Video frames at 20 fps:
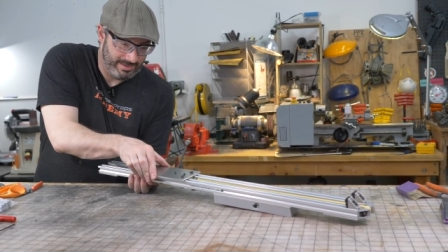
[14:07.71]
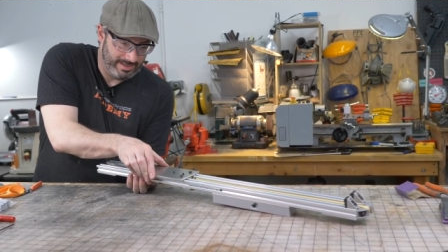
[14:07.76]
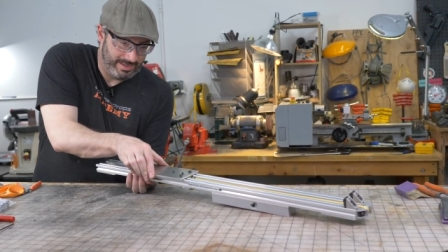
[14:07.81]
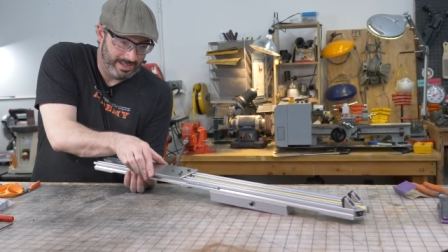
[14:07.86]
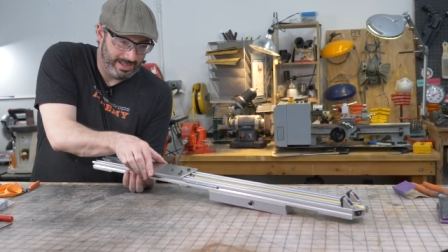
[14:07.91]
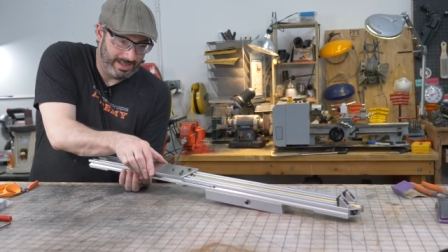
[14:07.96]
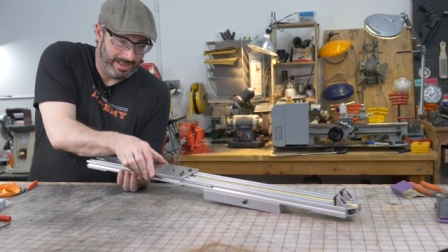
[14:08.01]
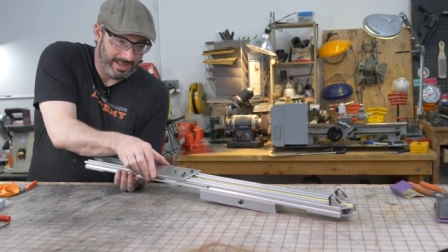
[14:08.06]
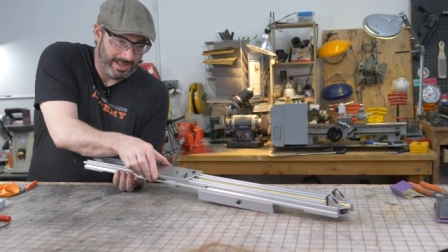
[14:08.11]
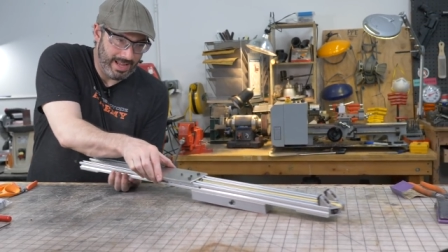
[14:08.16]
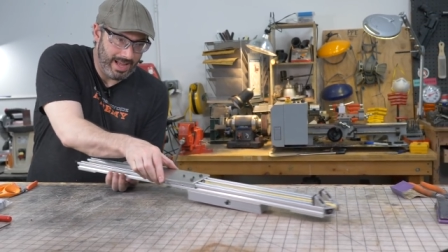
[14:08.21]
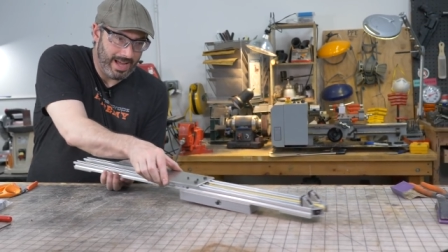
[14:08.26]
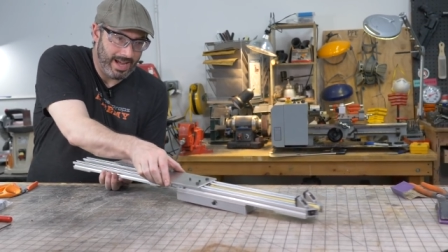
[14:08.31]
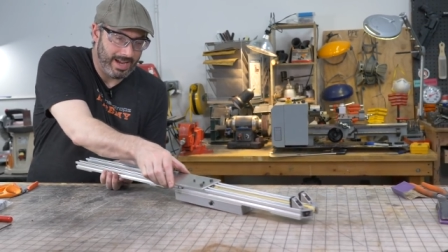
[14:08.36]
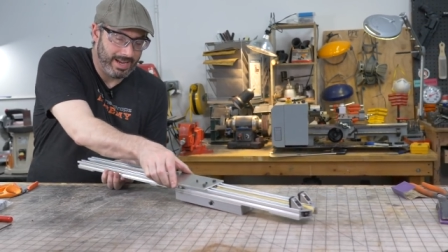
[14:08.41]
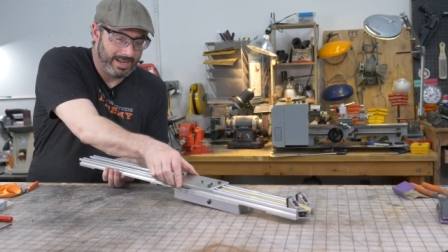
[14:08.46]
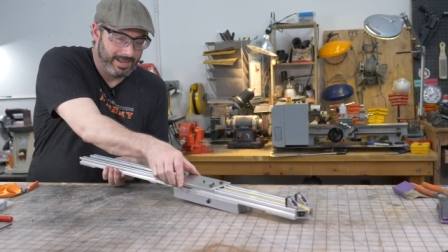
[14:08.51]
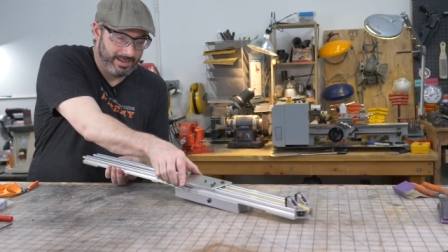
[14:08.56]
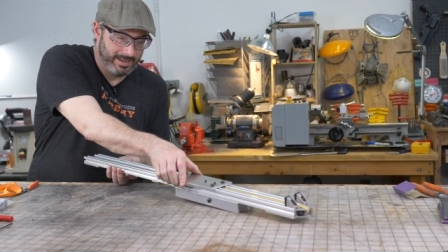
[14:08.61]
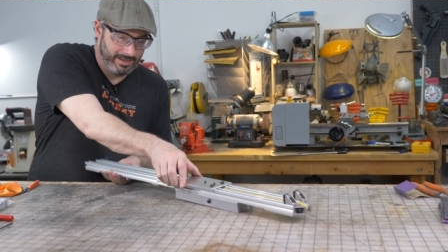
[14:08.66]
The
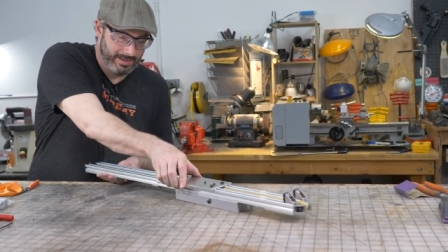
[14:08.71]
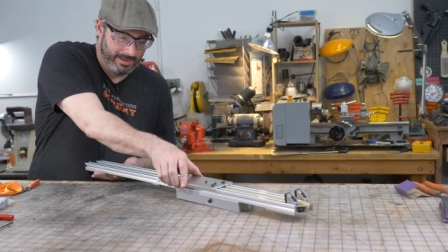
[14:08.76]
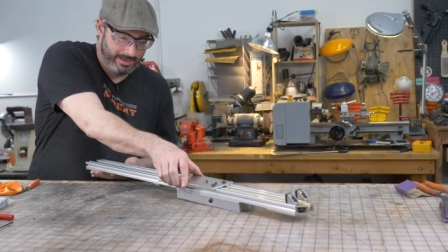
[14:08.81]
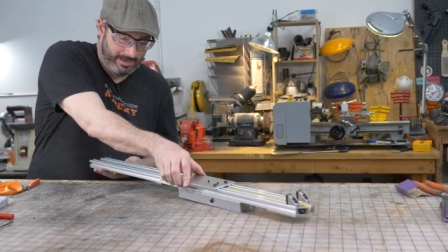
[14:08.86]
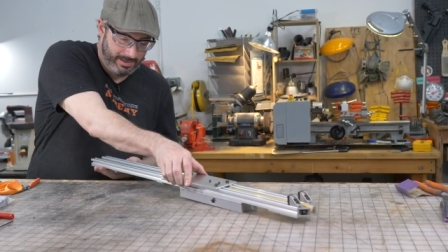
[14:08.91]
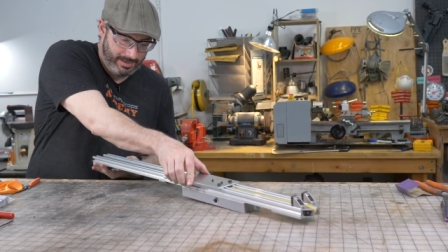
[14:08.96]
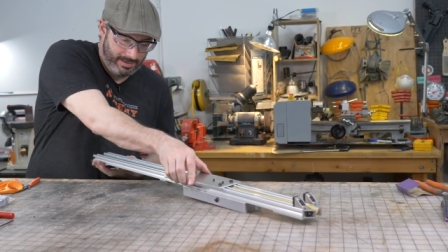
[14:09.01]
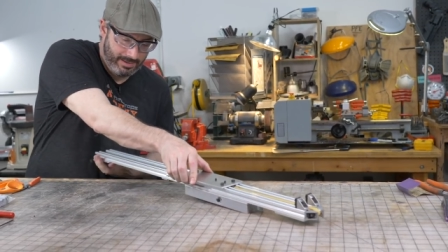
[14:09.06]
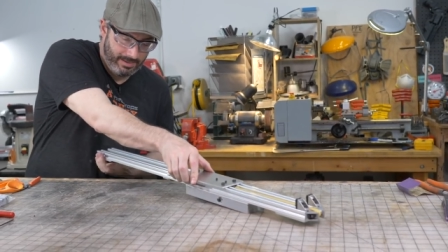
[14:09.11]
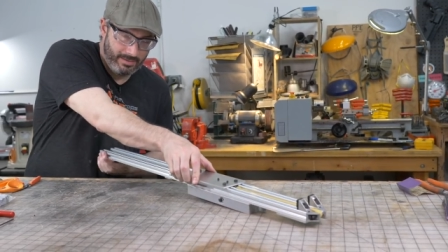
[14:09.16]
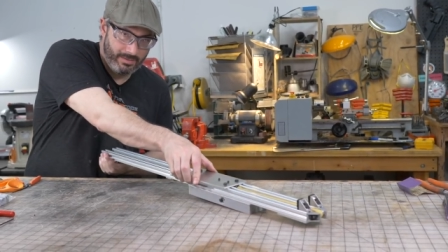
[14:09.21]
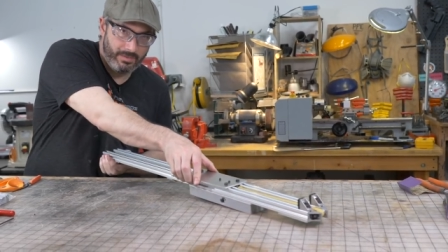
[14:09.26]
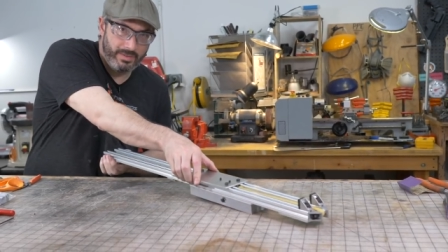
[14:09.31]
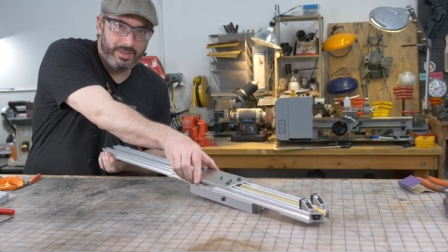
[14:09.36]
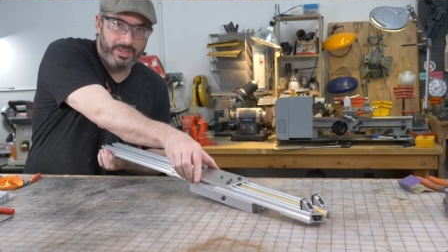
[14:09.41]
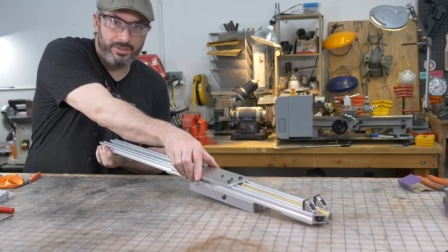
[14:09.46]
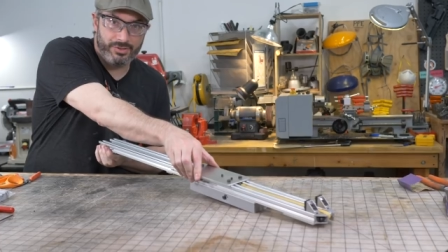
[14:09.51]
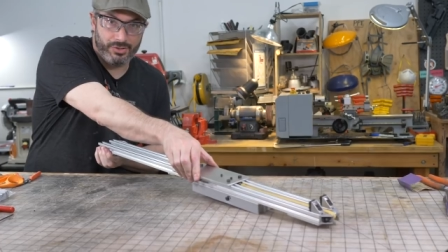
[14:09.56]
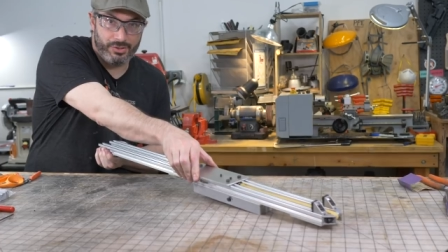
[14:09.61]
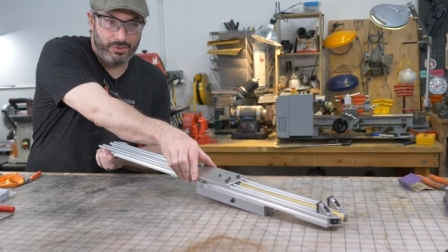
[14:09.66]
lock,
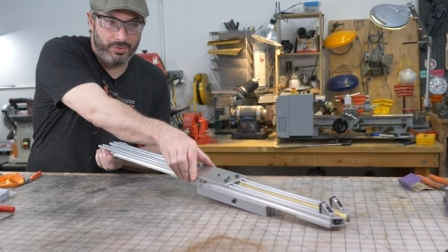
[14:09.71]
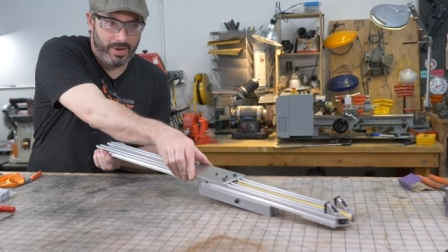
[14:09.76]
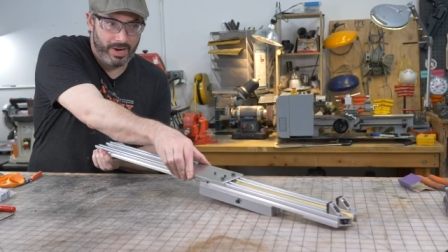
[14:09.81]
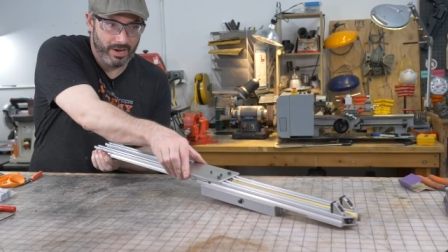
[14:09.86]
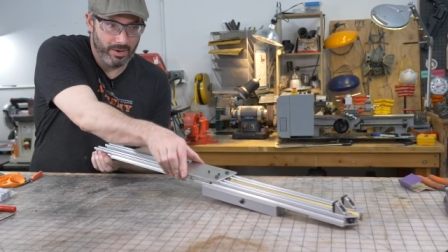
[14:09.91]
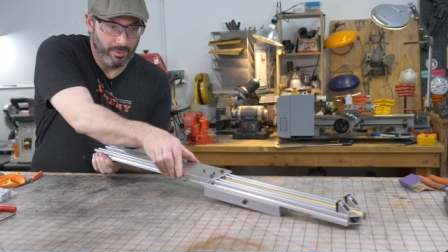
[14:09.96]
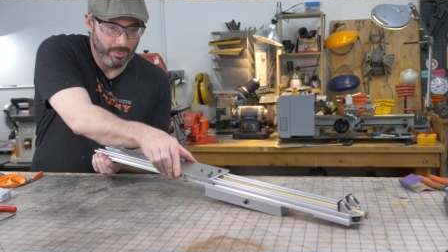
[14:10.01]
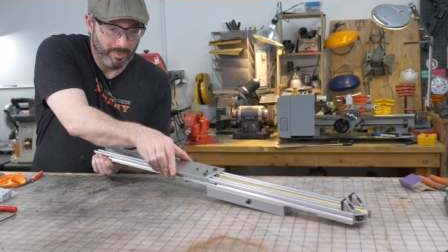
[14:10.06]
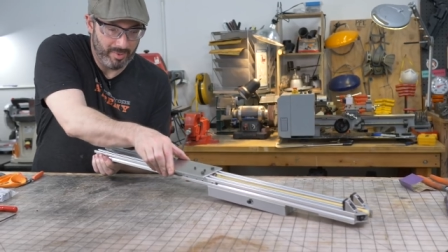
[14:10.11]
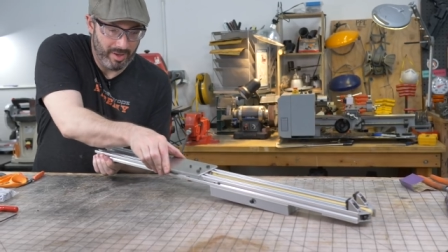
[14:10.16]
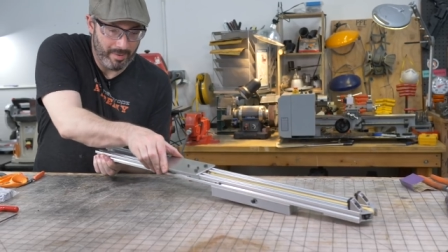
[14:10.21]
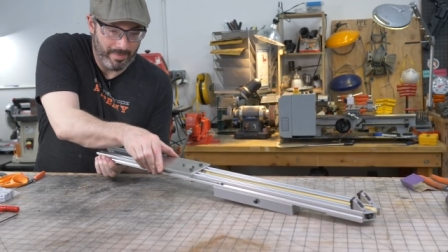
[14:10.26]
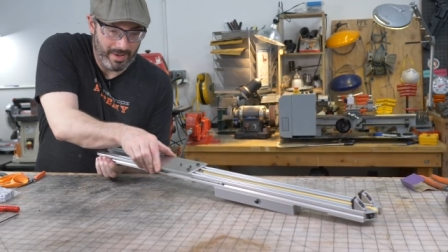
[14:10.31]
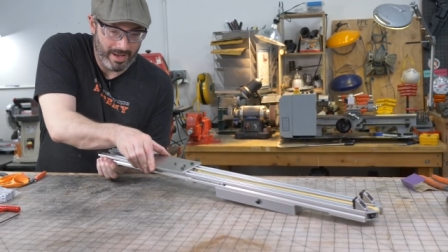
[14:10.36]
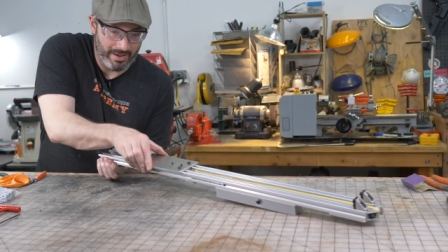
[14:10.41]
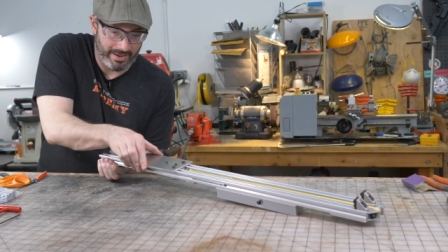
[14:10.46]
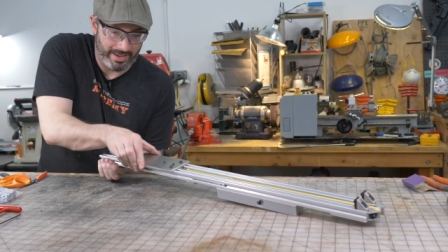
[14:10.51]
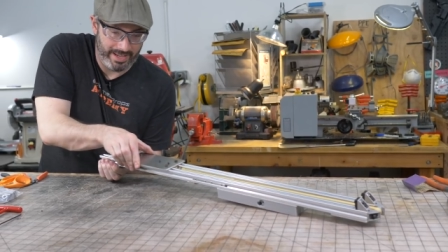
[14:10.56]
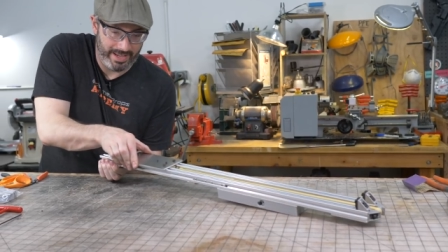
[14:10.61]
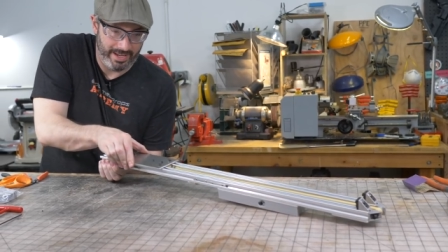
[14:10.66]
when there's a trigger, will be
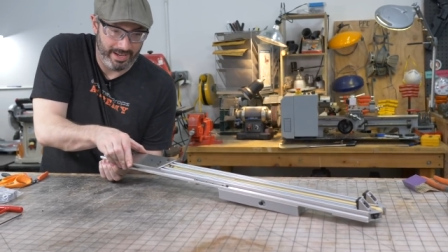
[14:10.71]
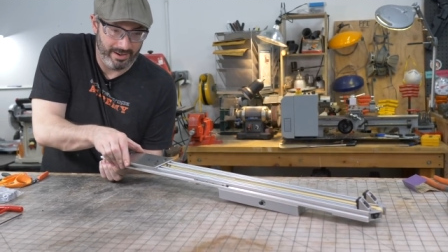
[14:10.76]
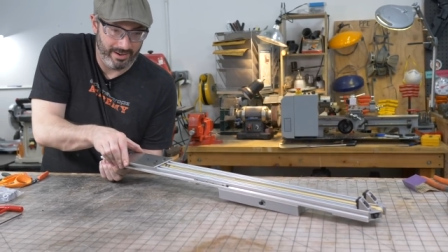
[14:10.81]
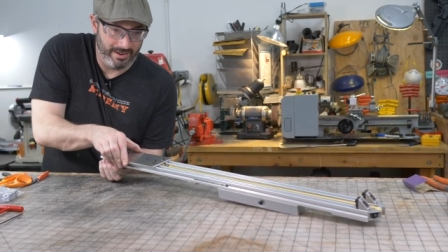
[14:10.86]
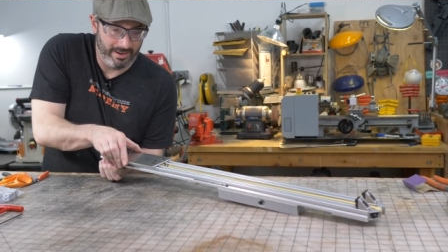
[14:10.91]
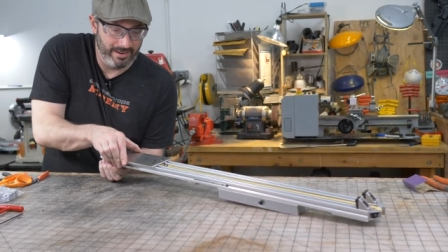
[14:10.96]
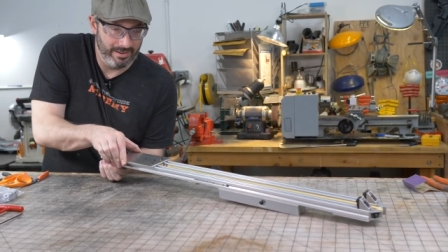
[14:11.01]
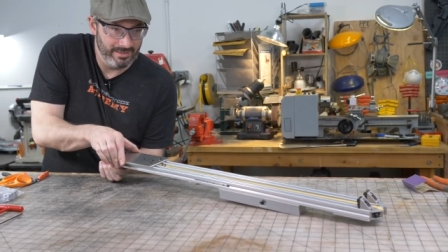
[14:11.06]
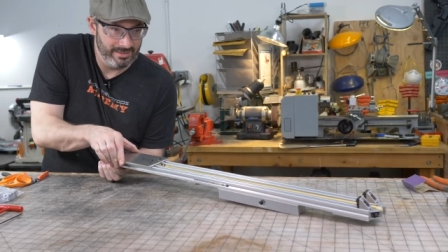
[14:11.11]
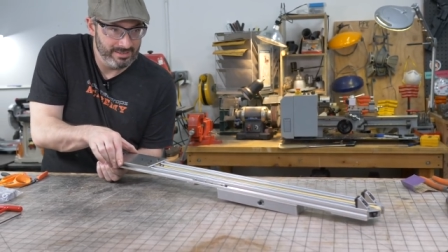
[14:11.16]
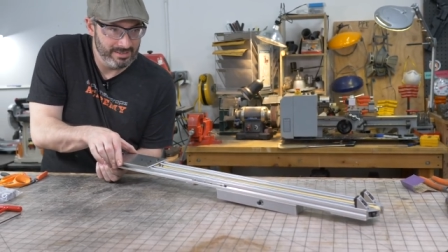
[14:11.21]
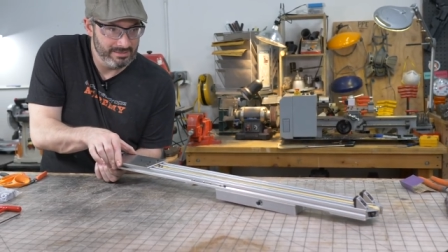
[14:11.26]
about here.